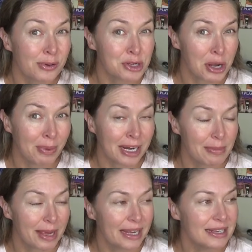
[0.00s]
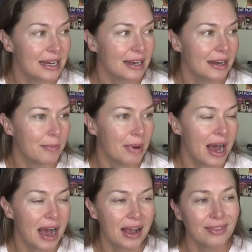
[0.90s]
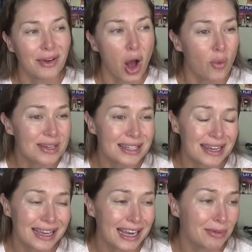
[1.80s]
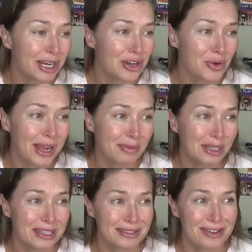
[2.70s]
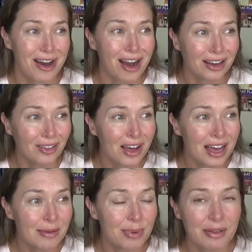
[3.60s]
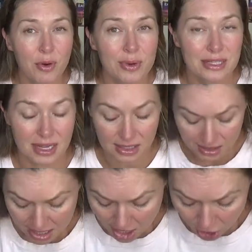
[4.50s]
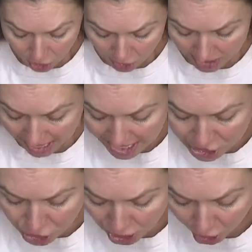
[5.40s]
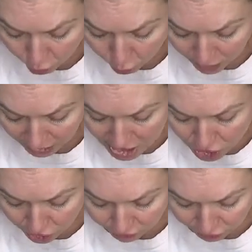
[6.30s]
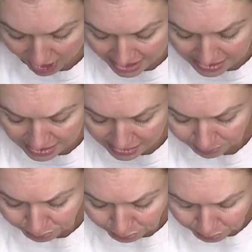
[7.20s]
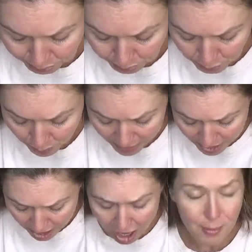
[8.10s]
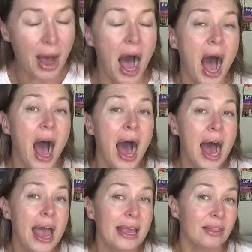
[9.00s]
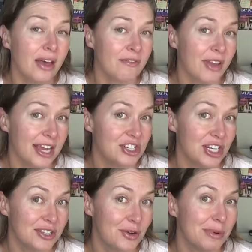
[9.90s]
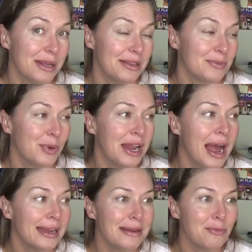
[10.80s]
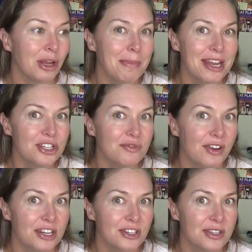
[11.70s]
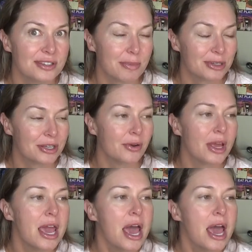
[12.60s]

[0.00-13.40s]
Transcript: which I recommend. Um, I will always like Kameron. I know Kameron doesn't talk a lot, but I've always liked it. Her and Asia are really good friends. Um, I love Vanjie, so I'm gonna. We, I didn't really mention Vanjie this episode.